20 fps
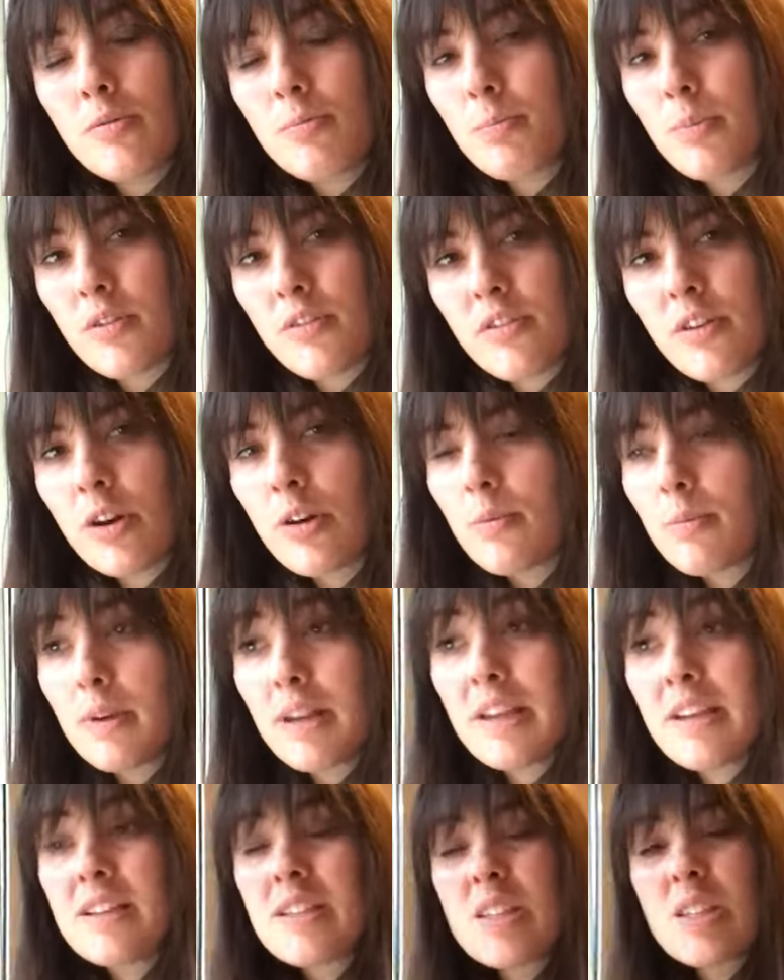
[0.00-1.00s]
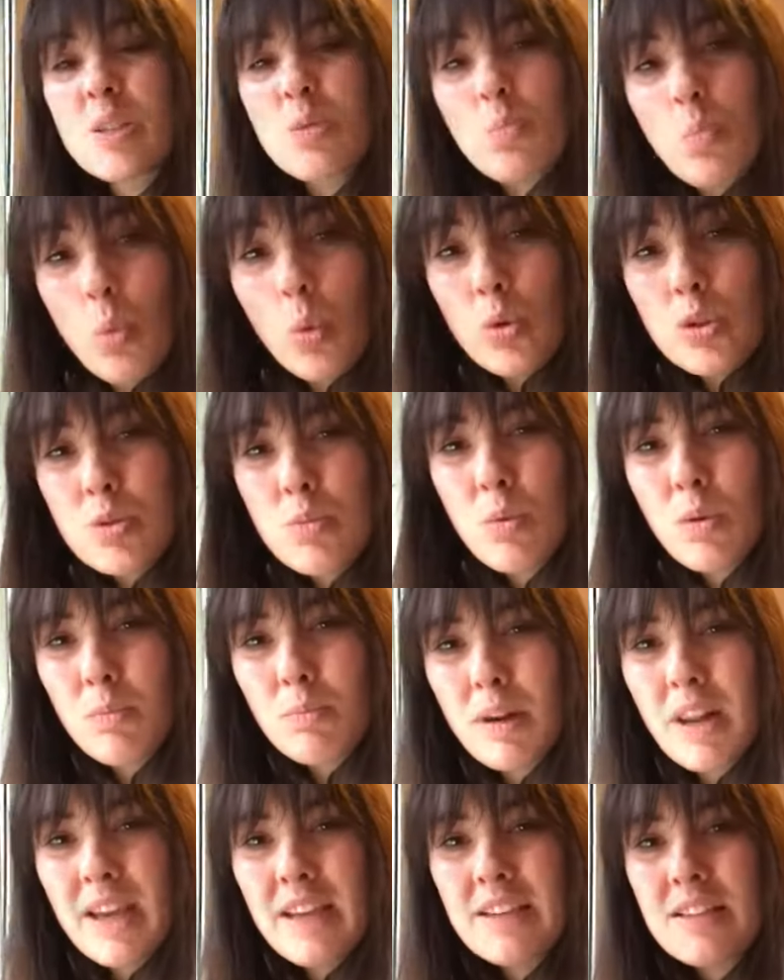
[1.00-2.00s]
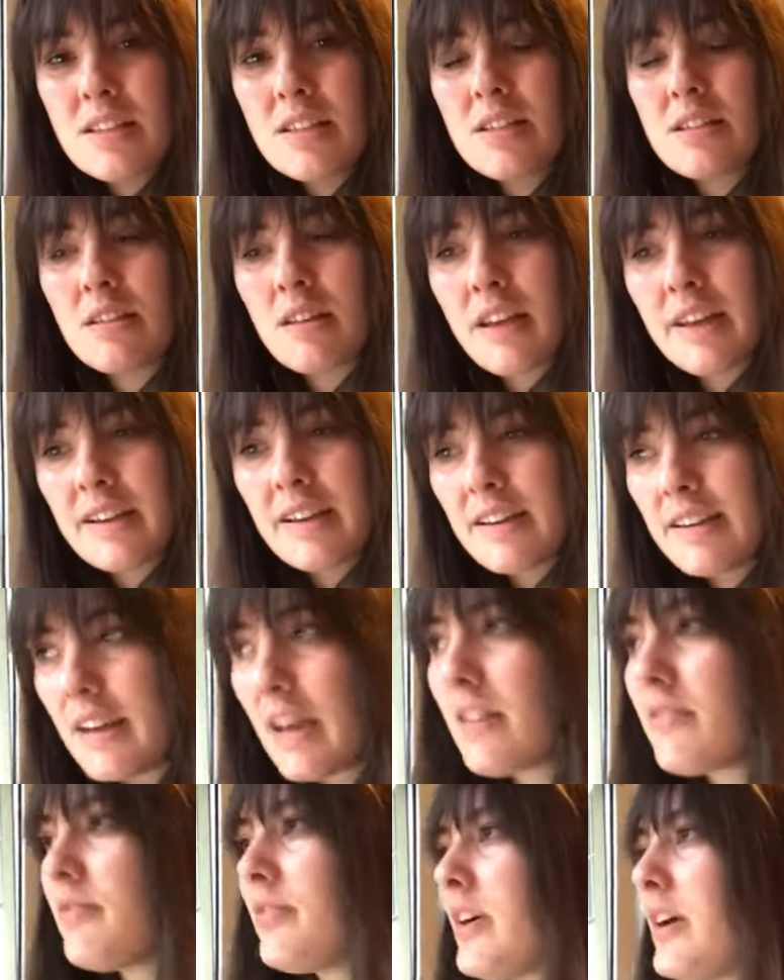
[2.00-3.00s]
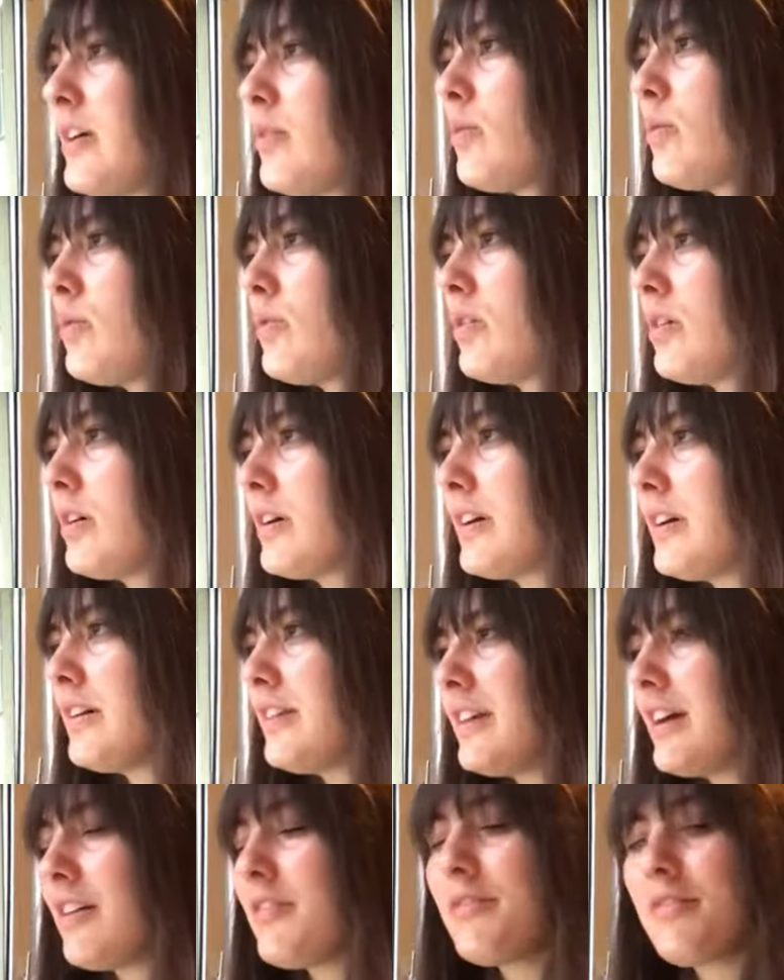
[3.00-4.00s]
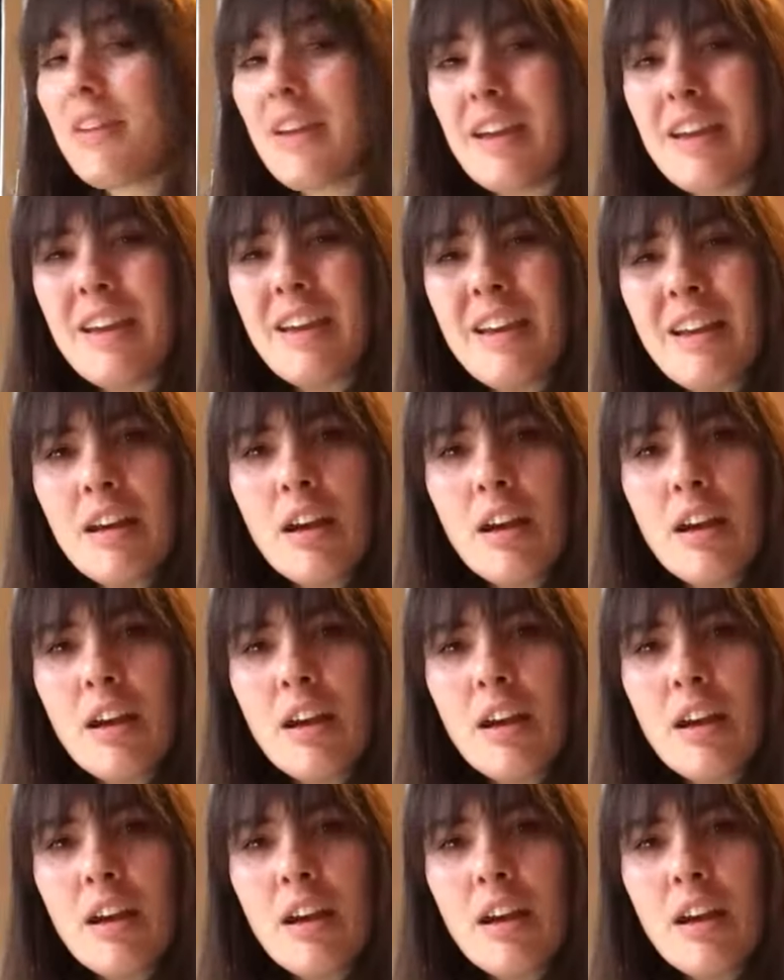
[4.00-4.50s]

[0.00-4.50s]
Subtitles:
Preferably a small place, like a cafe or a cafe.